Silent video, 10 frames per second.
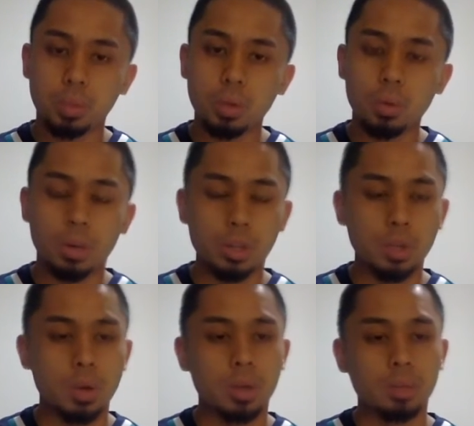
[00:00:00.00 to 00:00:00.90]
we also
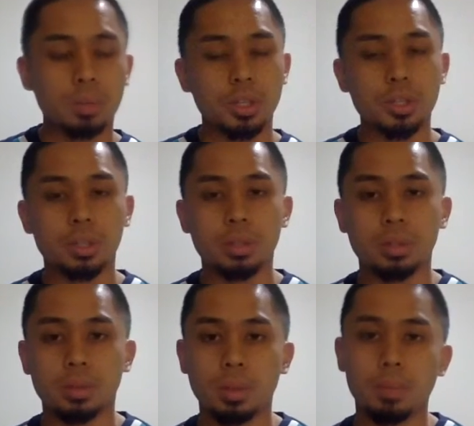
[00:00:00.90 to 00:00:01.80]
want to position
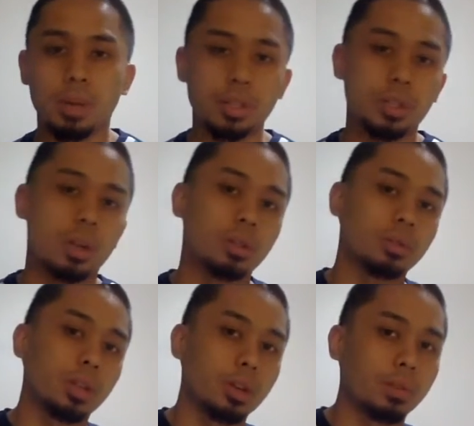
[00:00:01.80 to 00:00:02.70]
the patient on
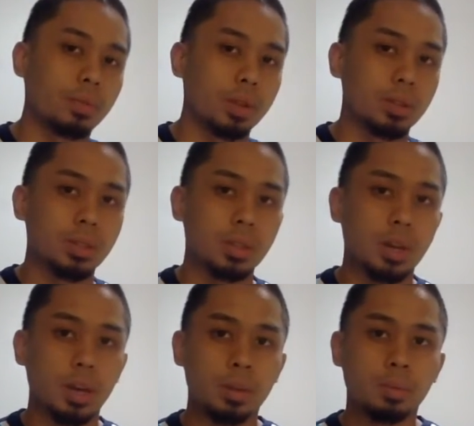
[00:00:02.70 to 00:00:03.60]
the unaffected
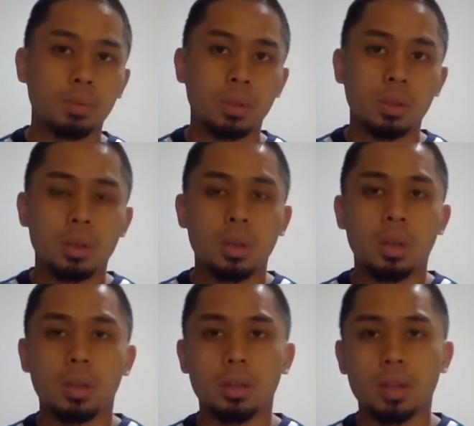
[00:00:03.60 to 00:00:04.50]
side. And
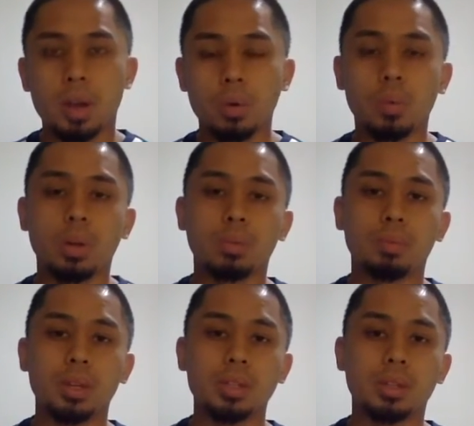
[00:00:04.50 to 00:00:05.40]
then now we want to
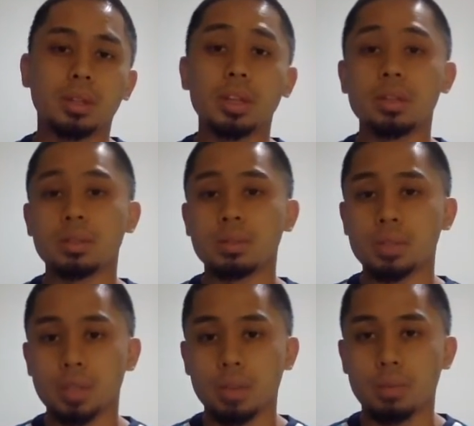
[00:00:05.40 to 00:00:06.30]
place the linen
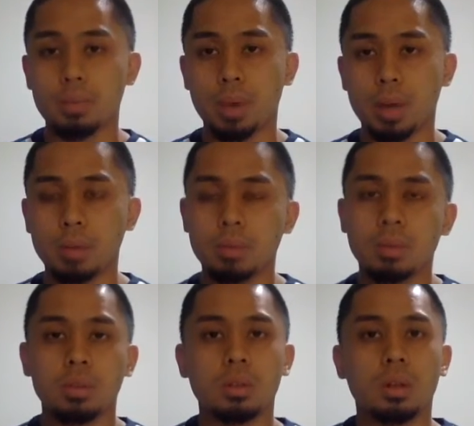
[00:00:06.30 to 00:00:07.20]
saver pad
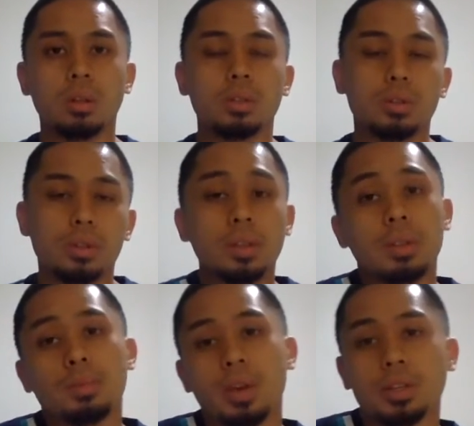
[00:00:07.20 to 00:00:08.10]
underneath the
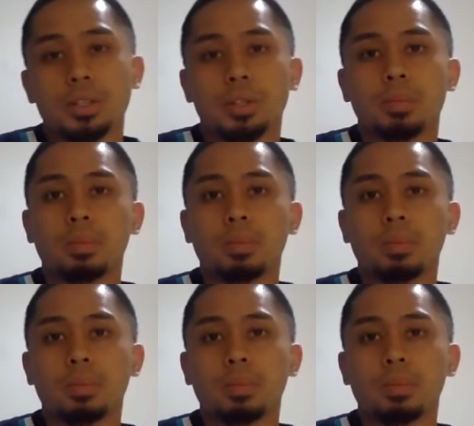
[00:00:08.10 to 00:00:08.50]
patient.